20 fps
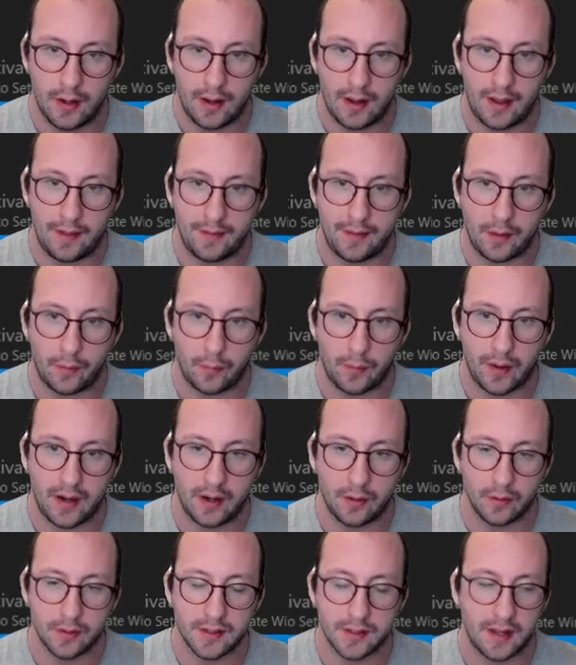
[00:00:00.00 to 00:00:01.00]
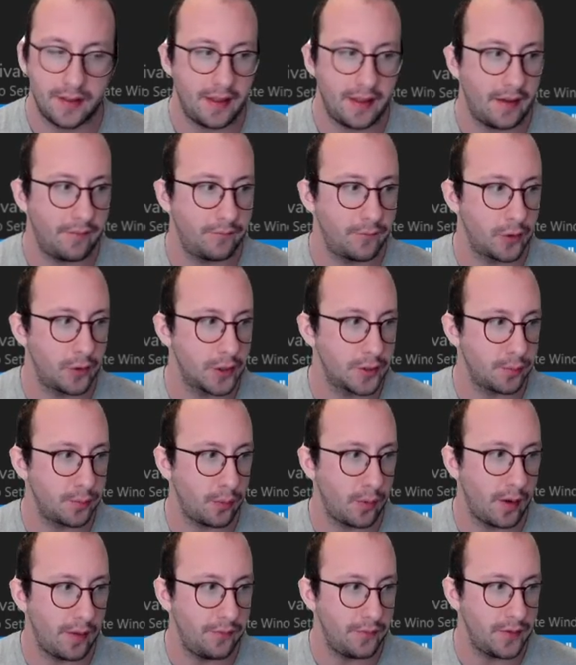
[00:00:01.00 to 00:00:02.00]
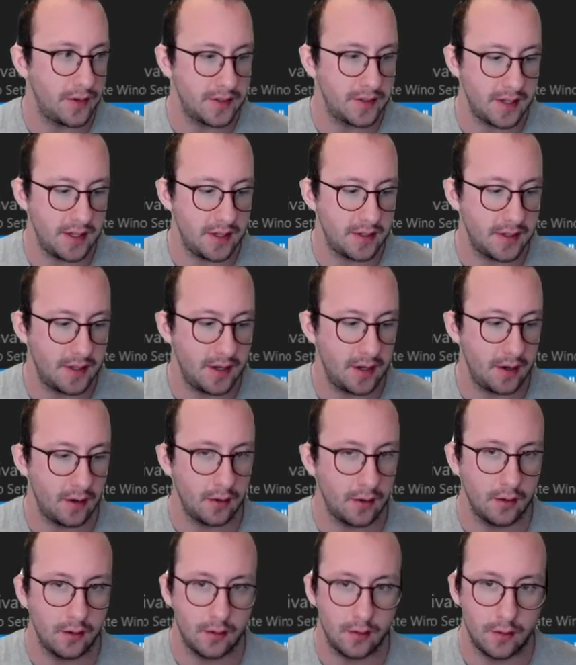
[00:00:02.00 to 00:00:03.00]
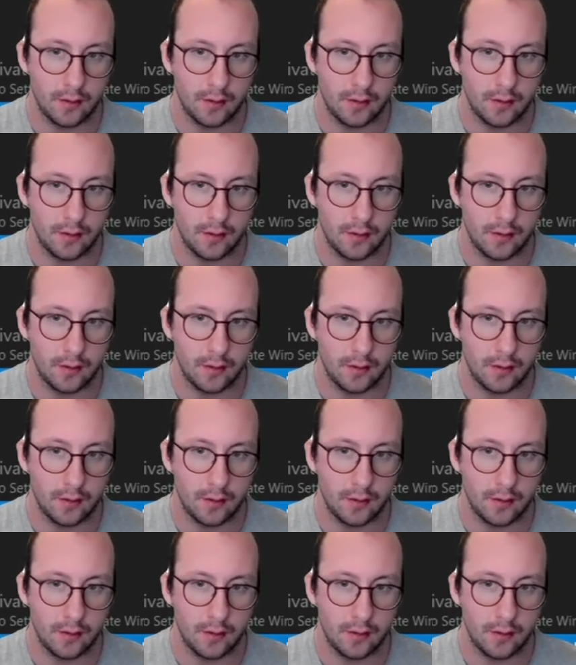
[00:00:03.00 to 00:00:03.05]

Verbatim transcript: And then right outside that first parentheses here,